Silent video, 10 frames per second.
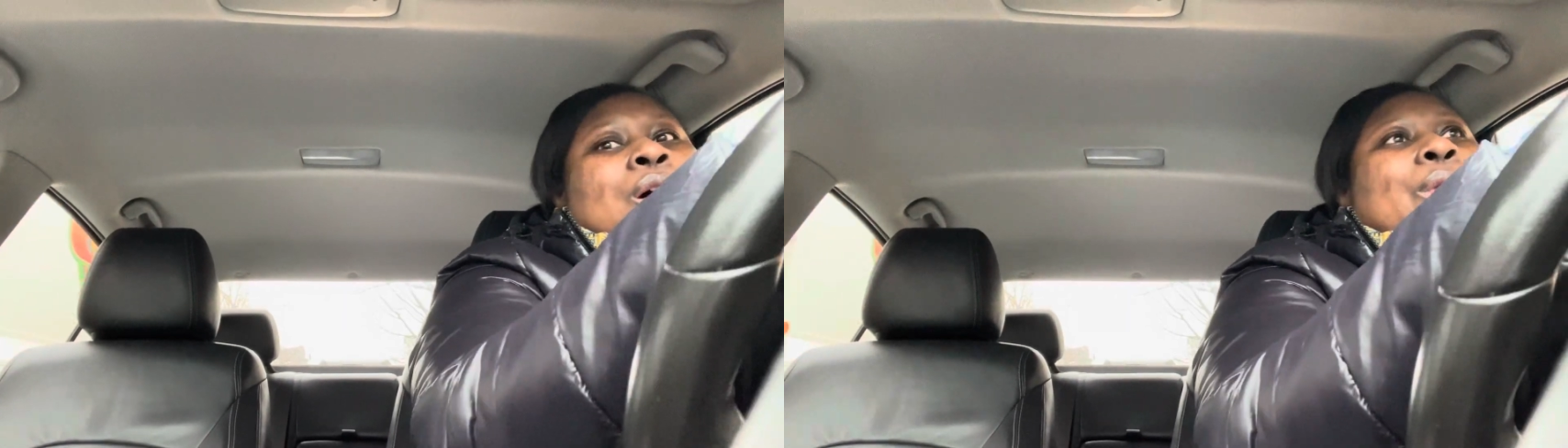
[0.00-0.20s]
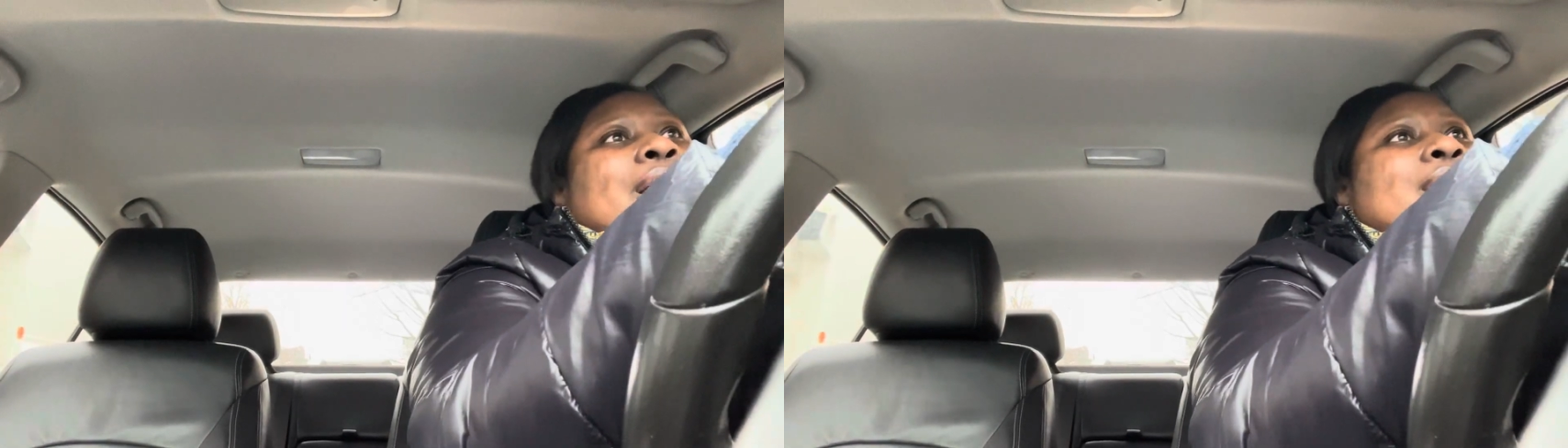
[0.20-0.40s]

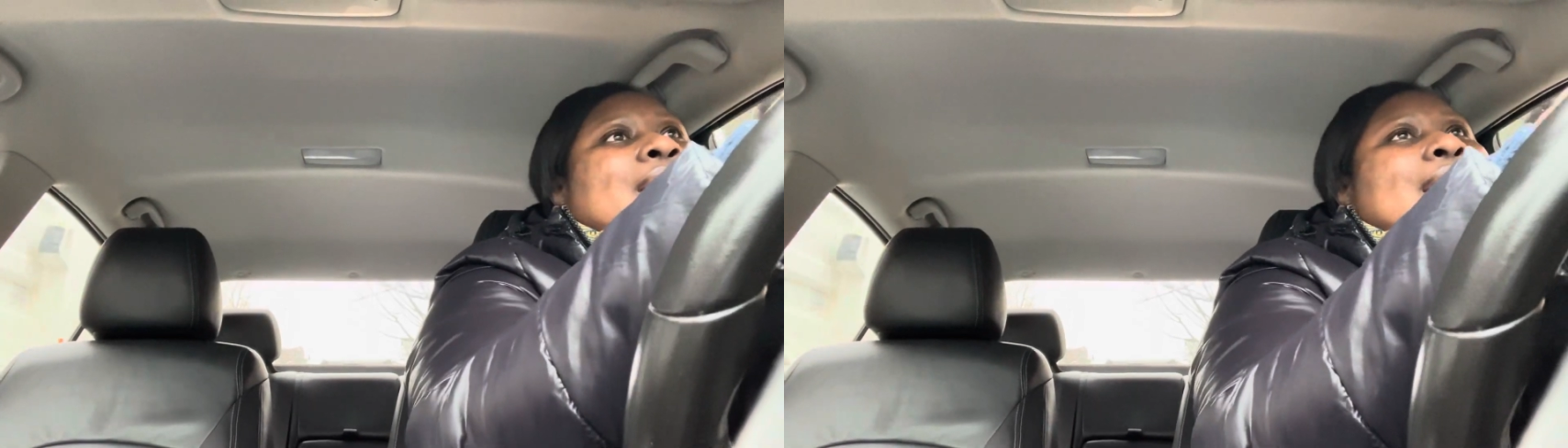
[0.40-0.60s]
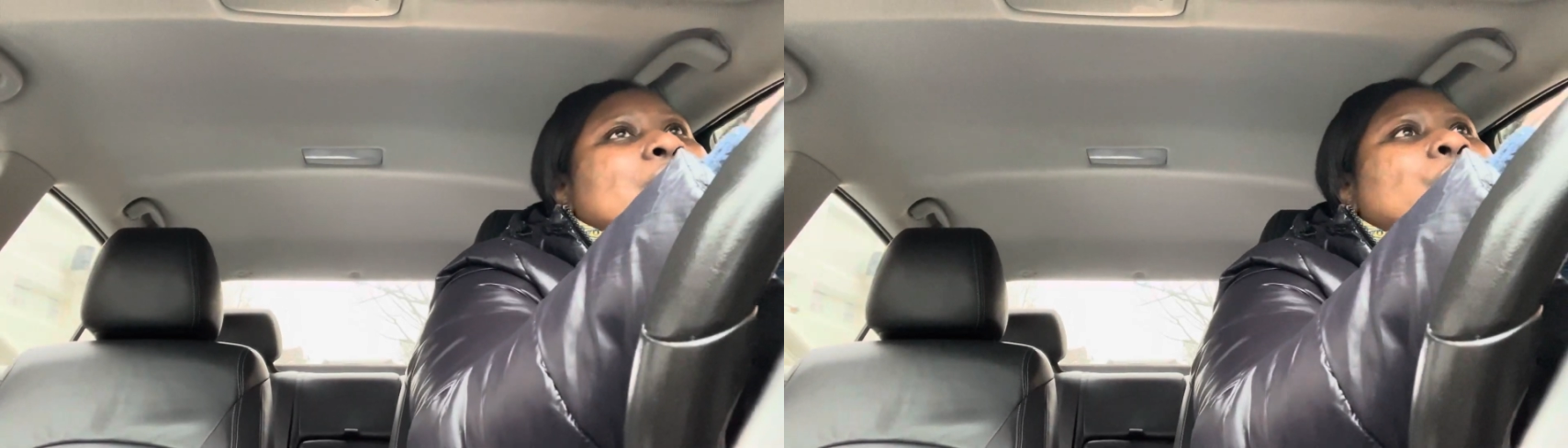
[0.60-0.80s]
while
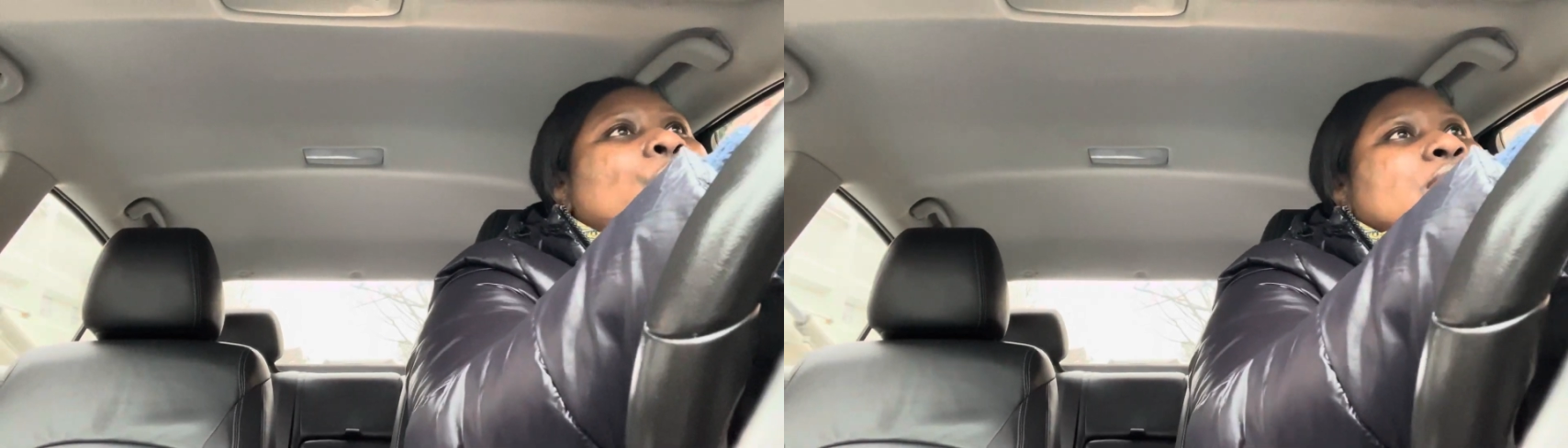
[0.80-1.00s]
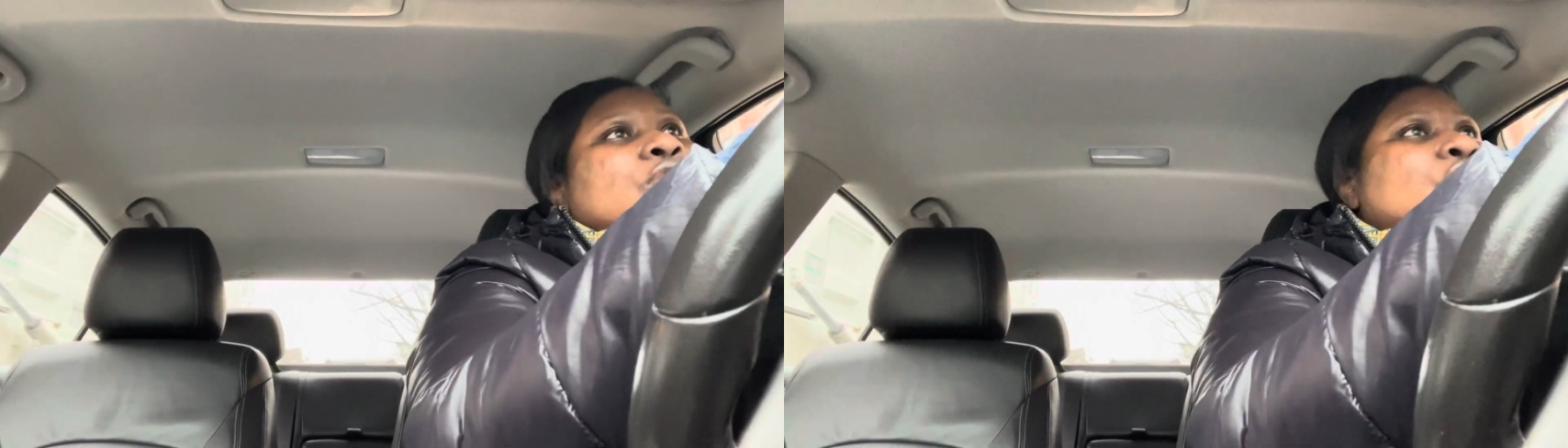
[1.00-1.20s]
they
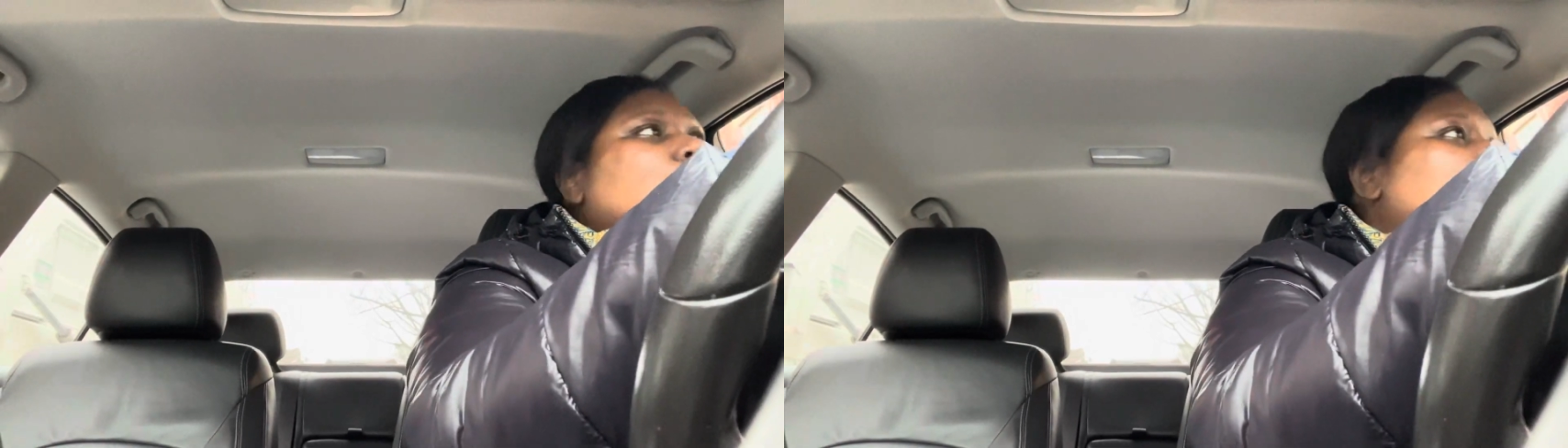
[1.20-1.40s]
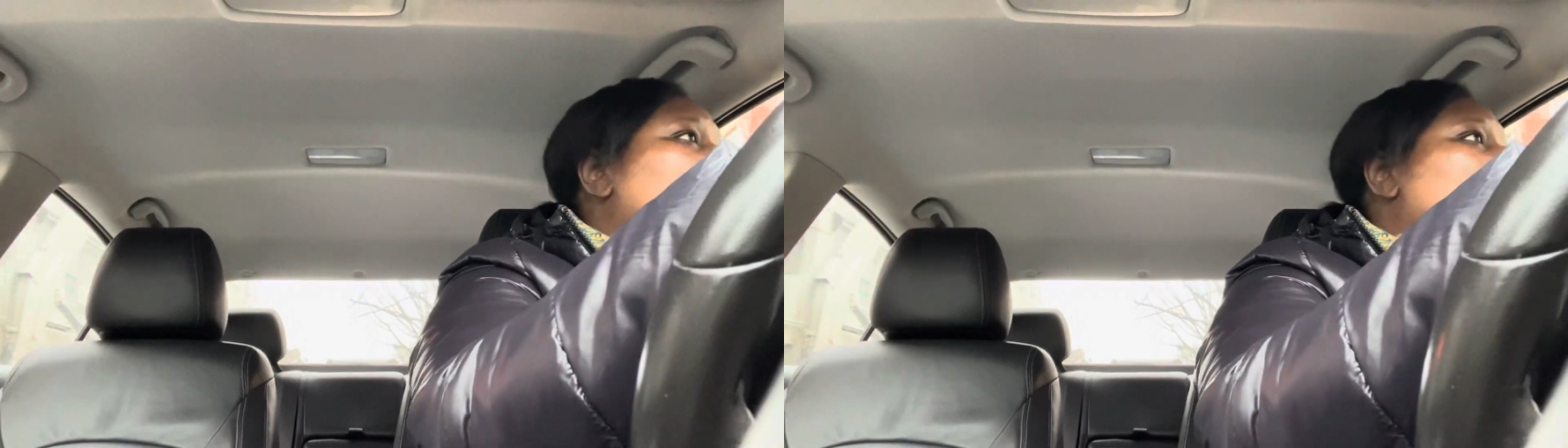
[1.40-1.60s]
went
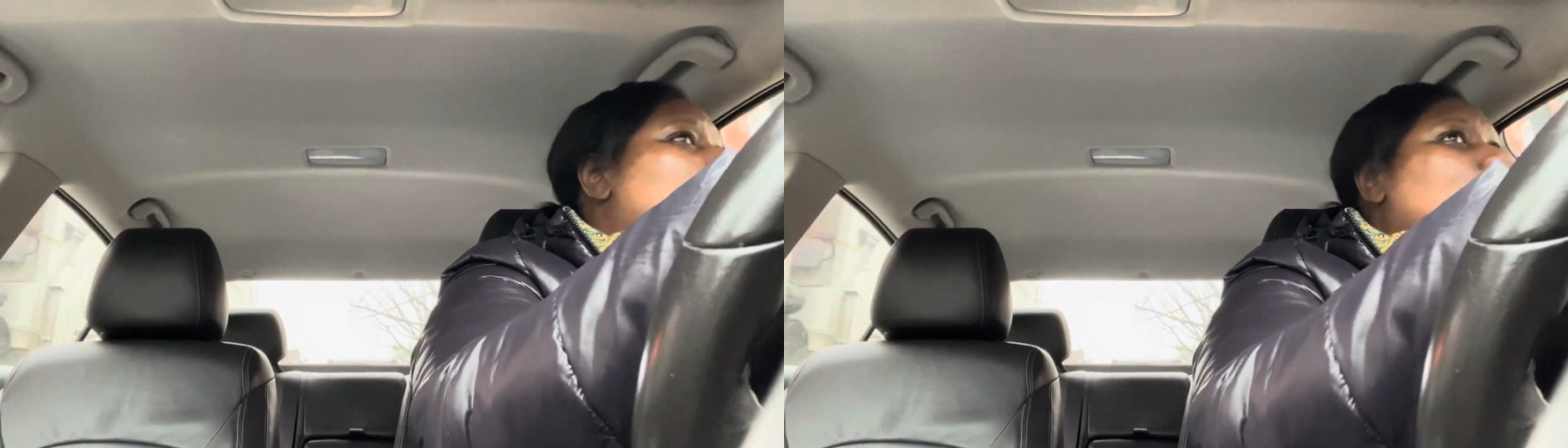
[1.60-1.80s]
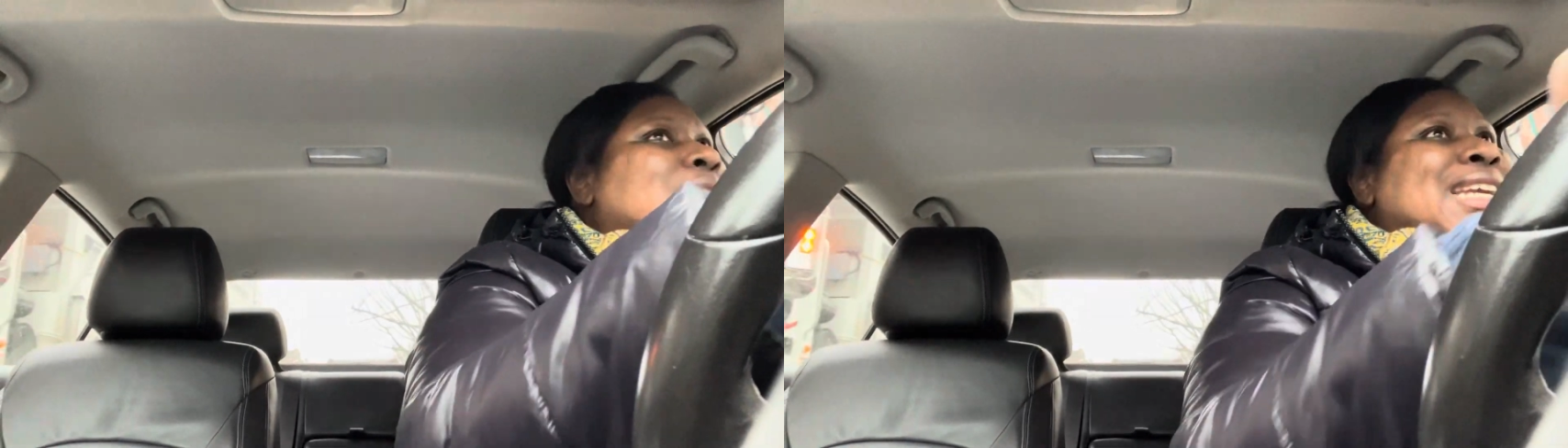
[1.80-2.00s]
to
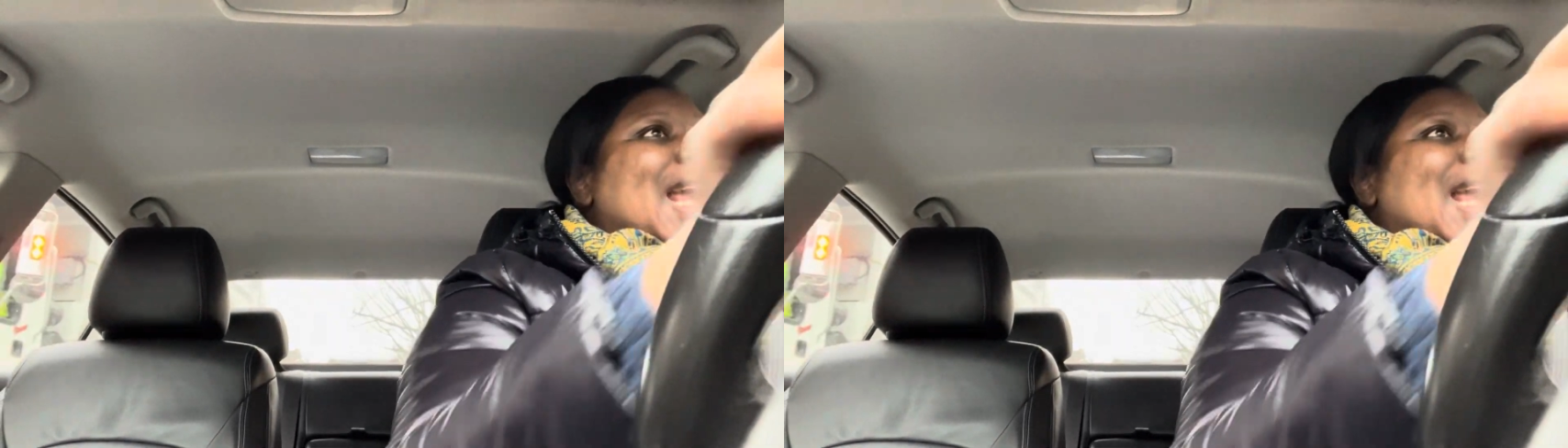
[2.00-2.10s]
go